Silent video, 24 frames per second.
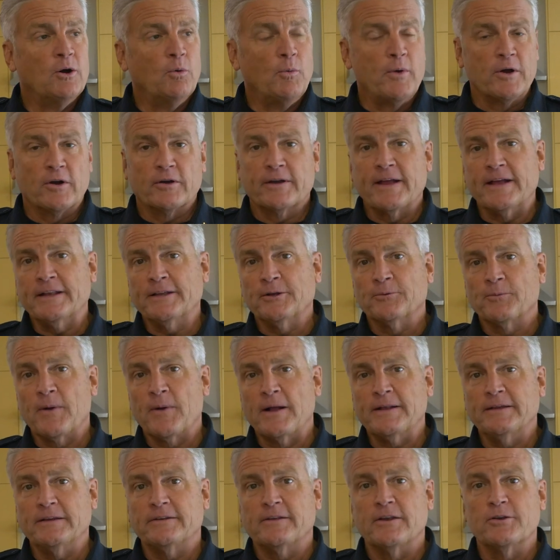We are getting
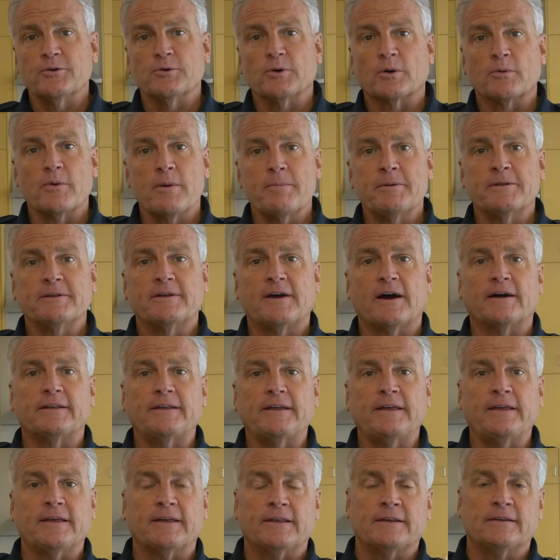ready to do a ribbon
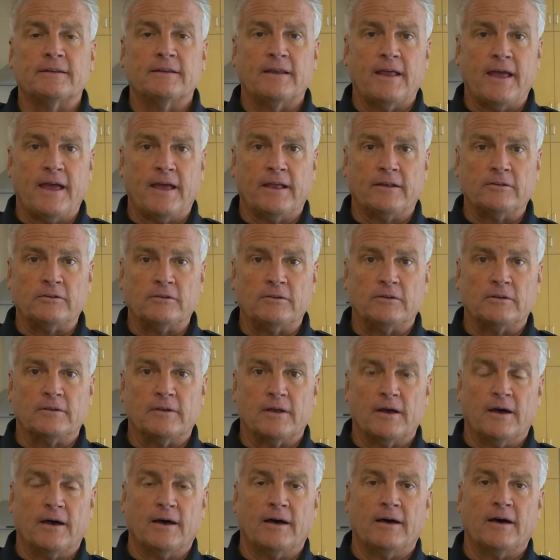cutting
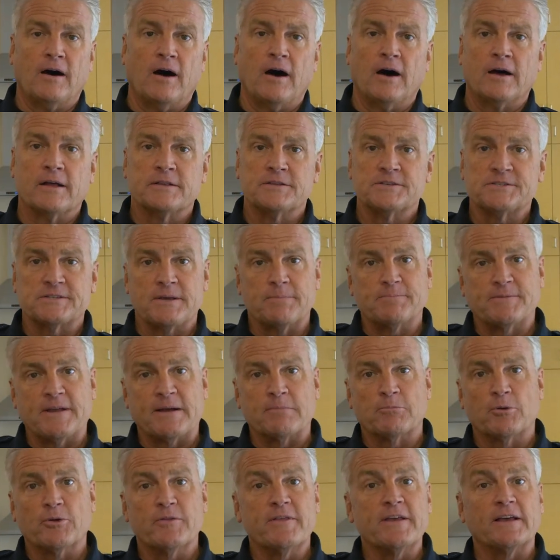on
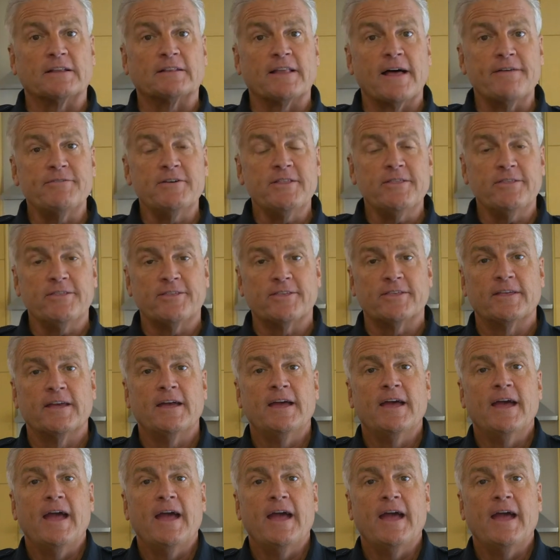September the 11th.